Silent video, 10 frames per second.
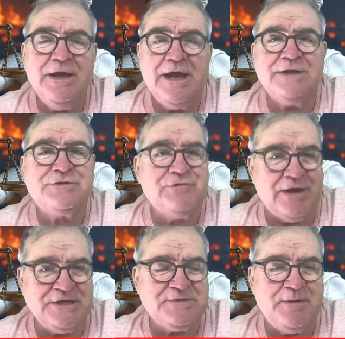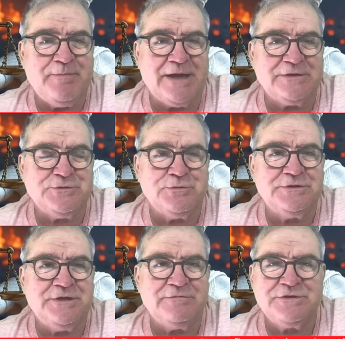And it's great to be back
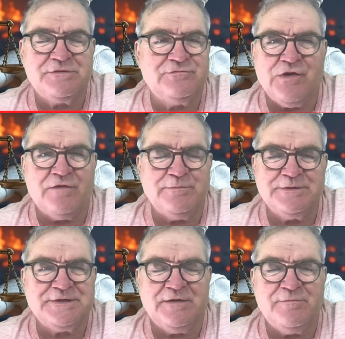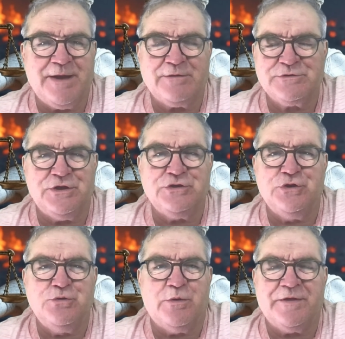talking to you. I was driving myself mad. I was going to
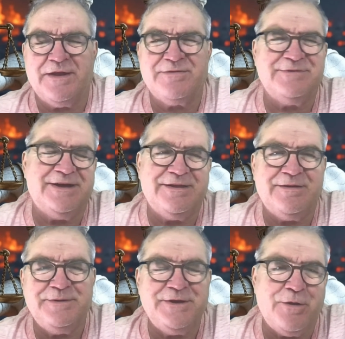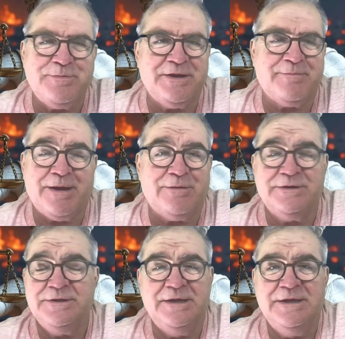do one, then I thought, well, there'll be nobody
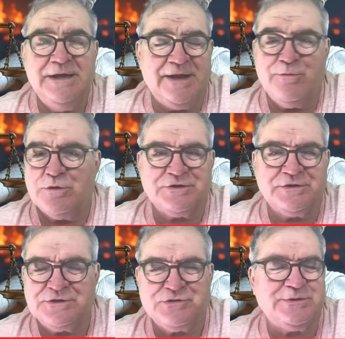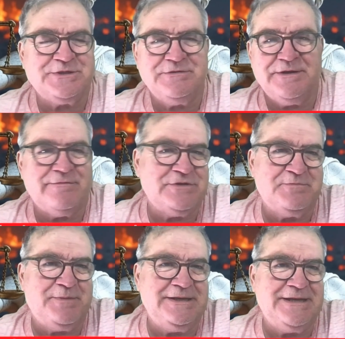about. And there wasn't, because Twitter and everything's
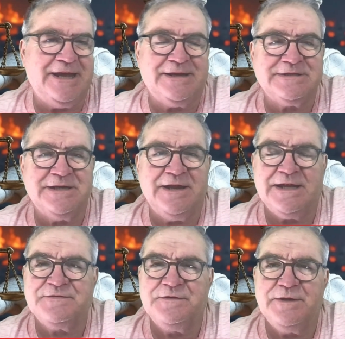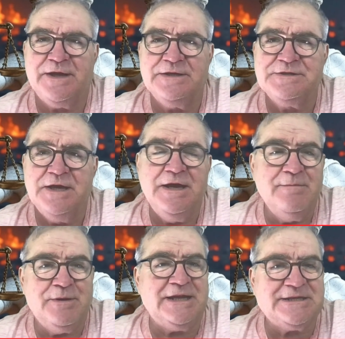been dead, hasn't it, the last few days?
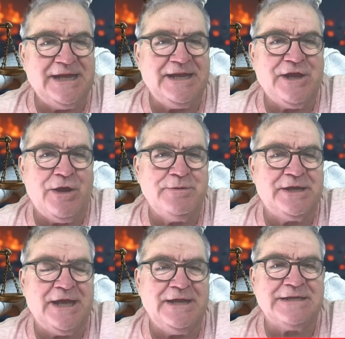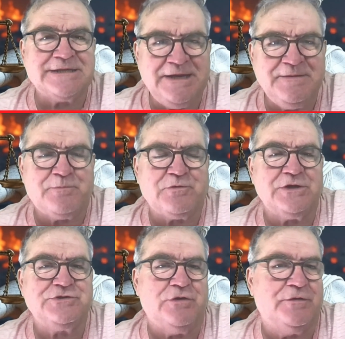But let's get it going again. Let's keep the
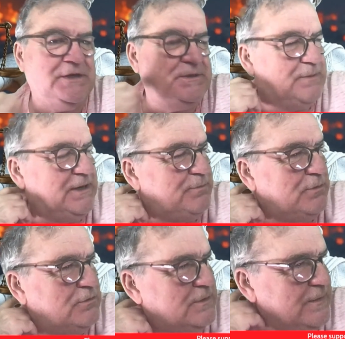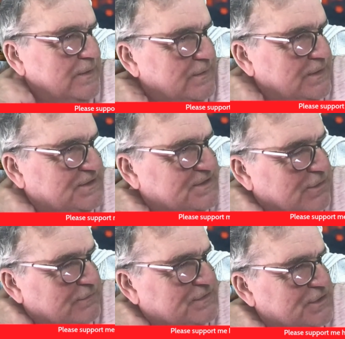pressure on these people, these
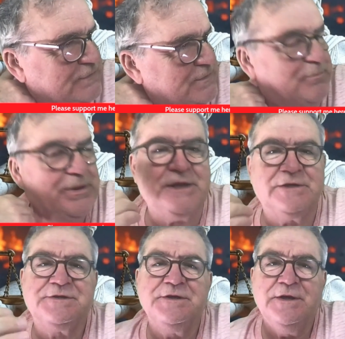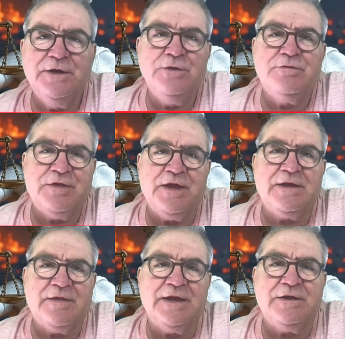self-serving pigs who
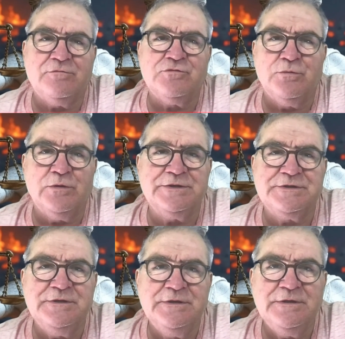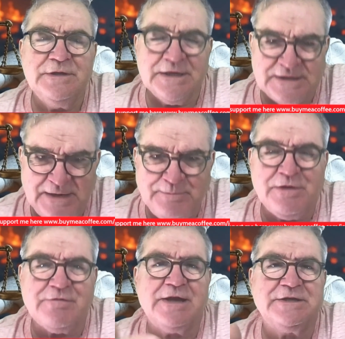think they can rule us. Let's keep
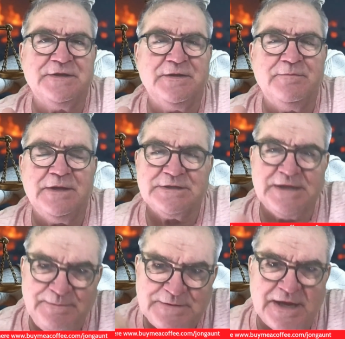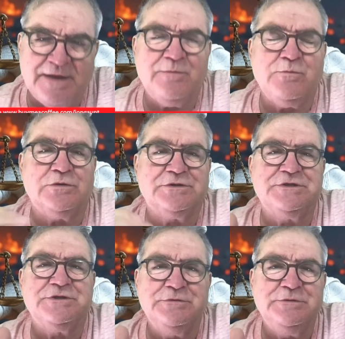correcting them. Let's keep telling them what to
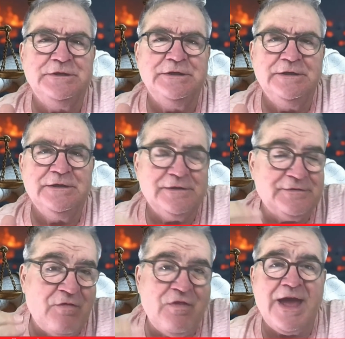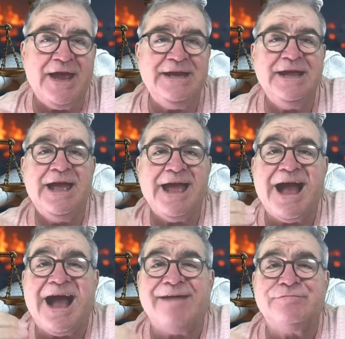do, because they
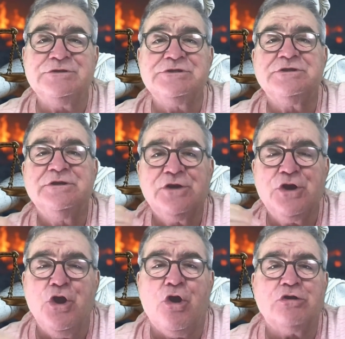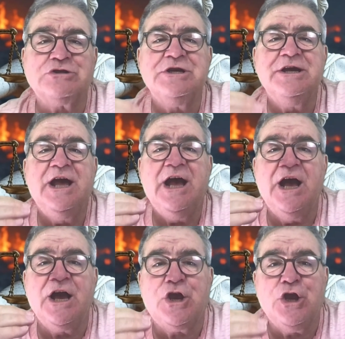haven't got
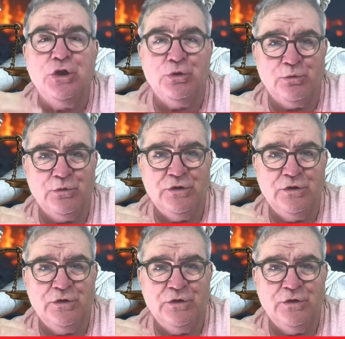a clue.